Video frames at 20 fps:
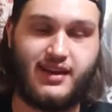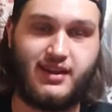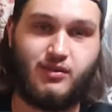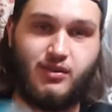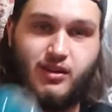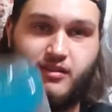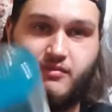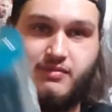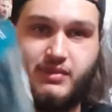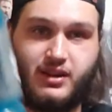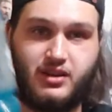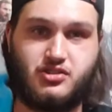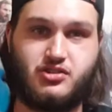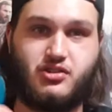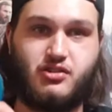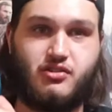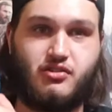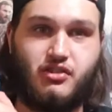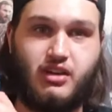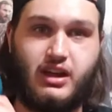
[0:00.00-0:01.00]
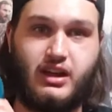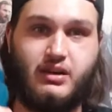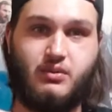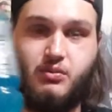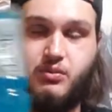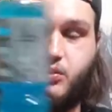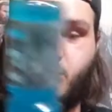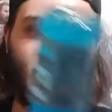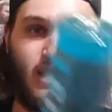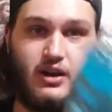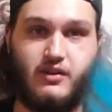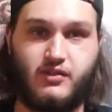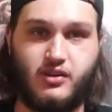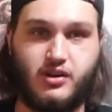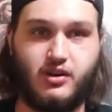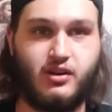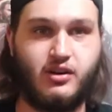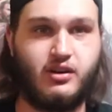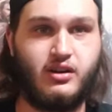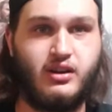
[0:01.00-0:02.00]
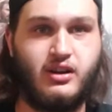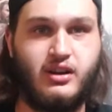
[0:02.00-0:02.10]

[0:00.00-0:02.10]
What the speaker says: I will have pictures and whatever.